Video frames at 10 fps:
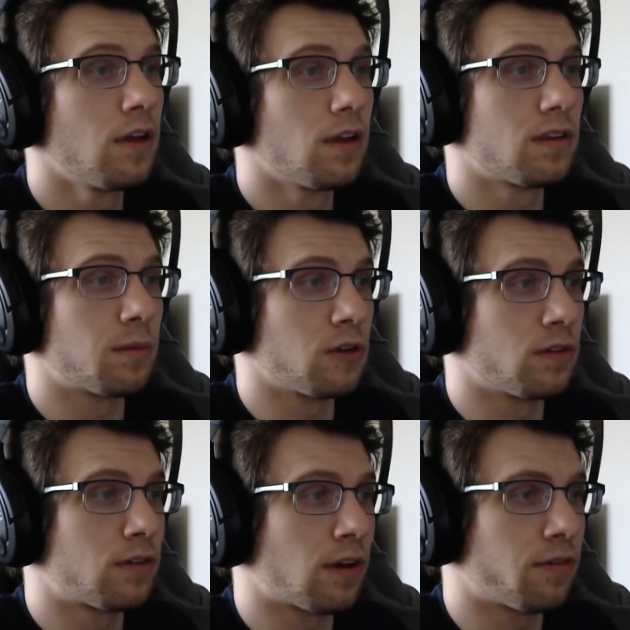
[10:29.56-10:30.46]
some good
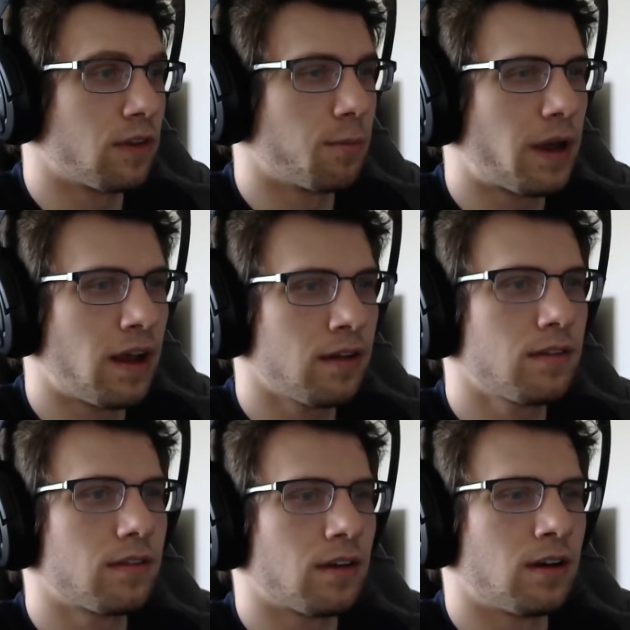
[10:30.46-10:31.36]
stuff in the
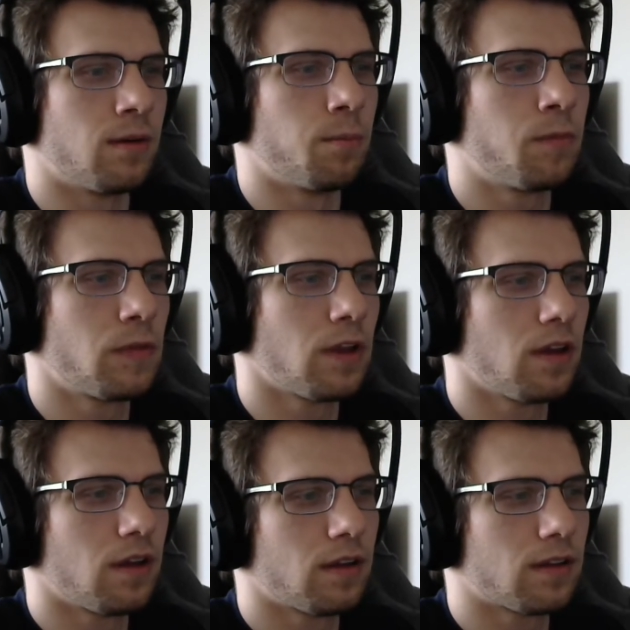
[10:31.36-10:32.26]
past.
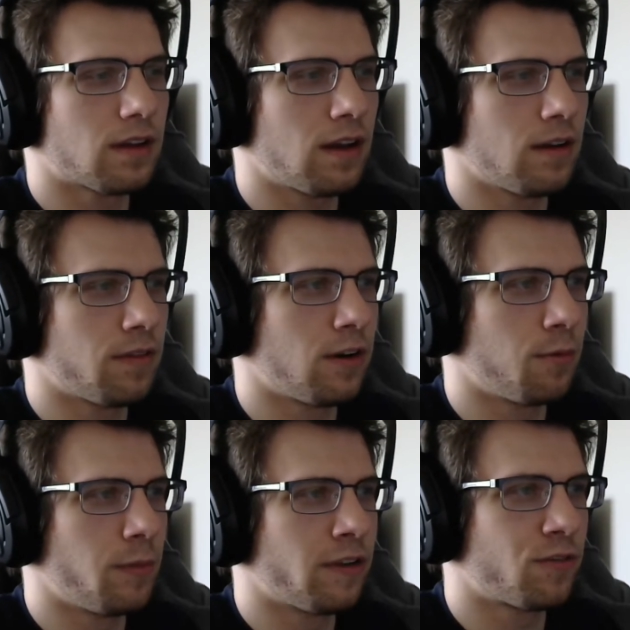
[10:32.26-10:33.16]
Kind of hit or
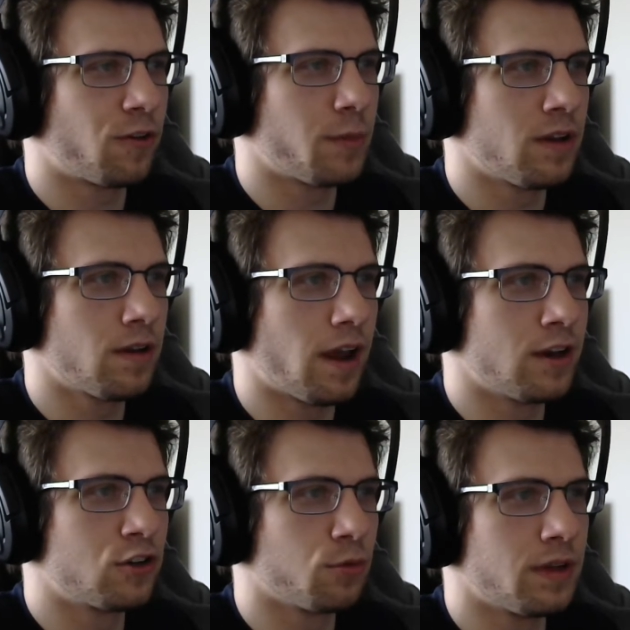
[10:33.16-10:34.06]
miss for me.
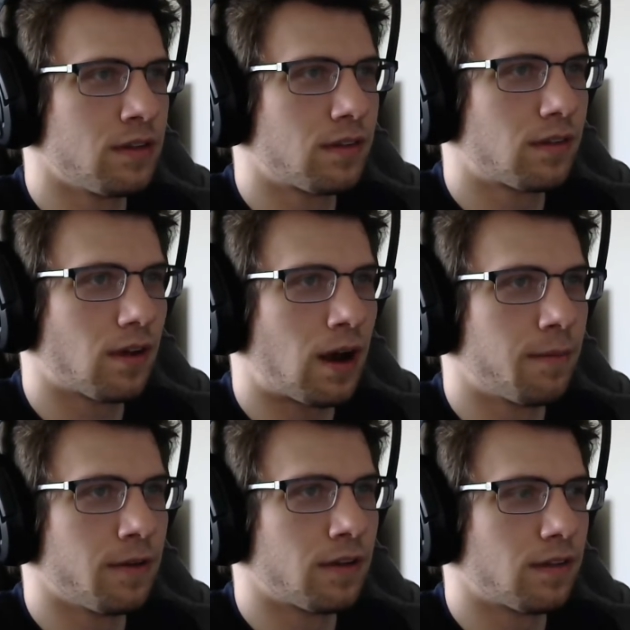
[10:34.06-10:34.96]
Angel Beats,
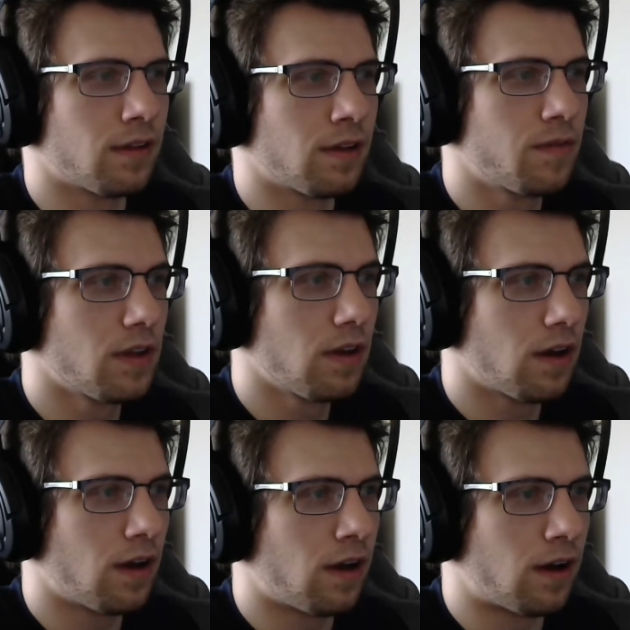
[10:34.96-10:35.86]
obviously,
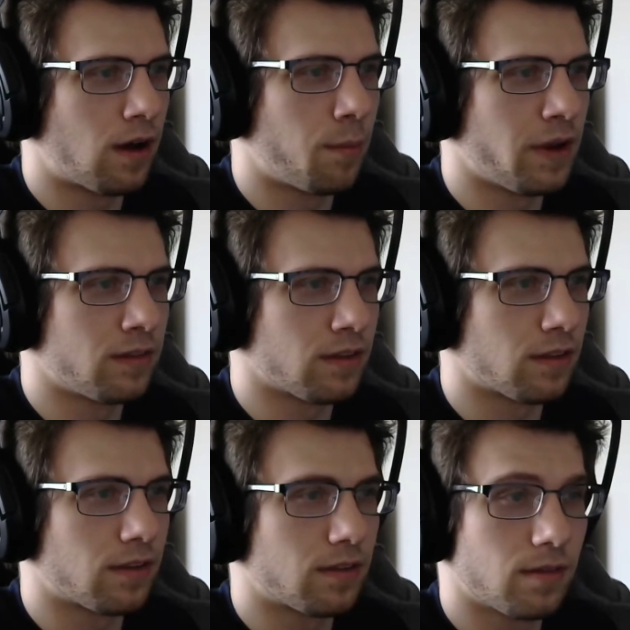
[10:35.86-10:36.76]
amazing
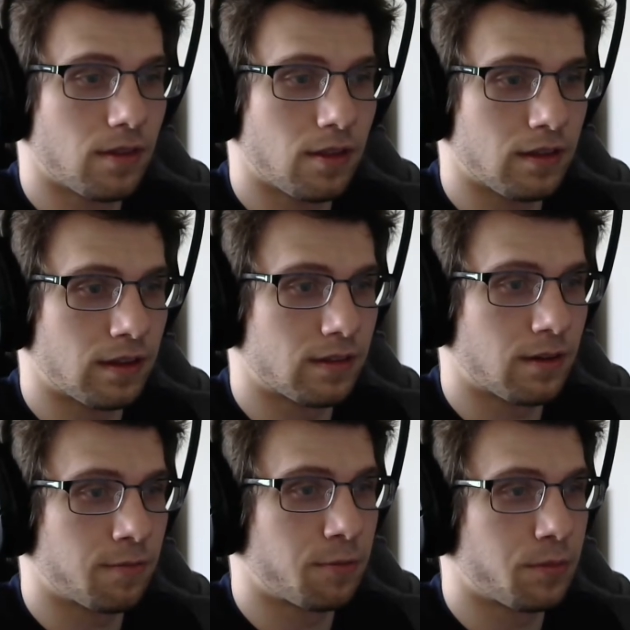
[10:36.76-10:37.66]
thing that's
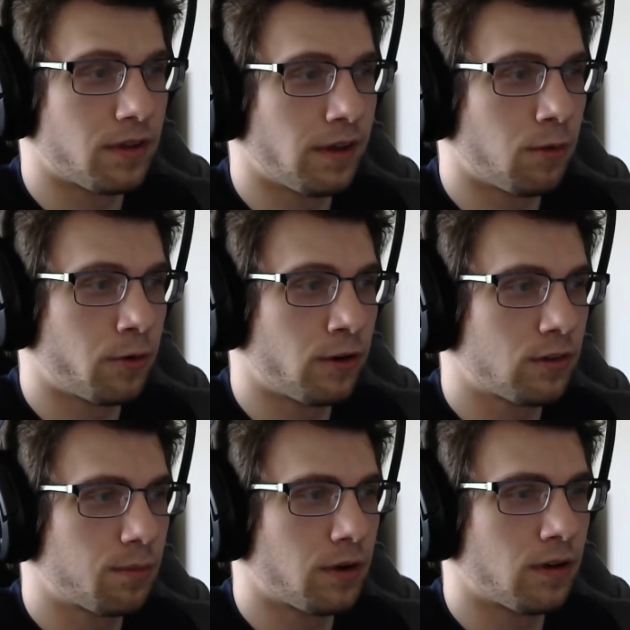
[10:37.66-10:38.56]
come from PA Works,
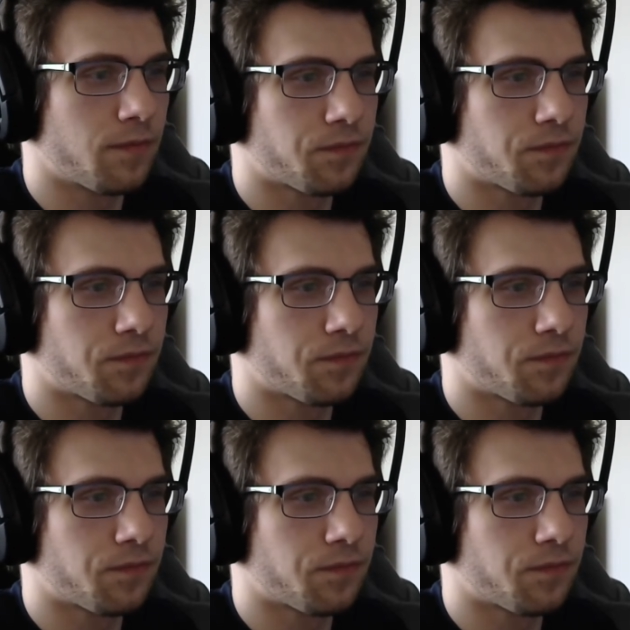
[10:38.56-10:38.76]
but